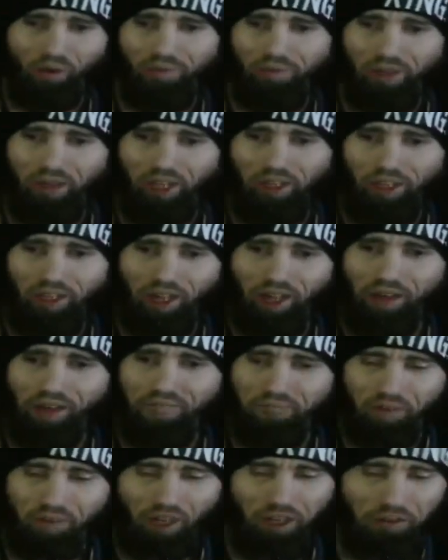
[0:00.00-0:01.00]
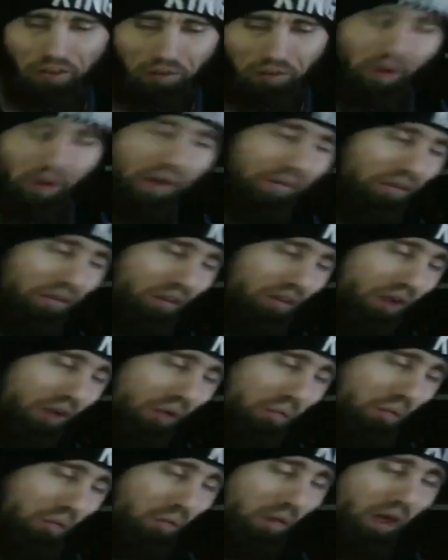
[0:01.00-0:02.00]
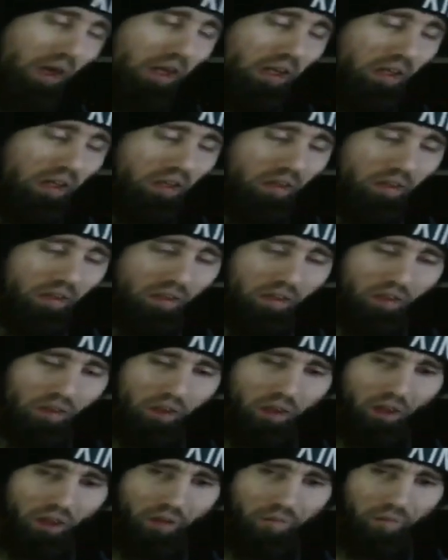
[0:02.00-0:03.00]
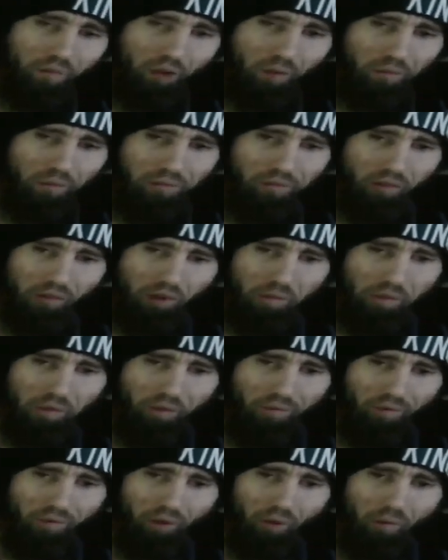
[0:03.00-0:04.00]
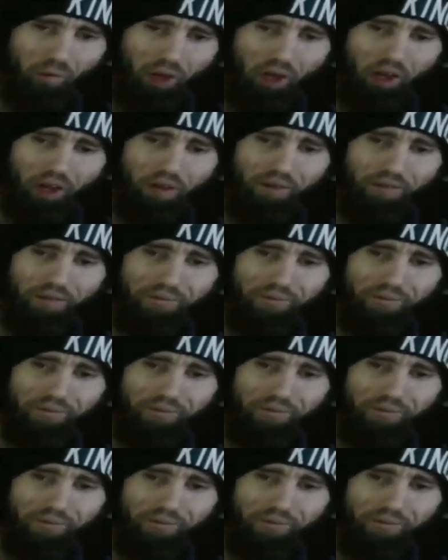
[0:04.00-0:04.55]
for that to happen, I do have to step away from streaming for a while.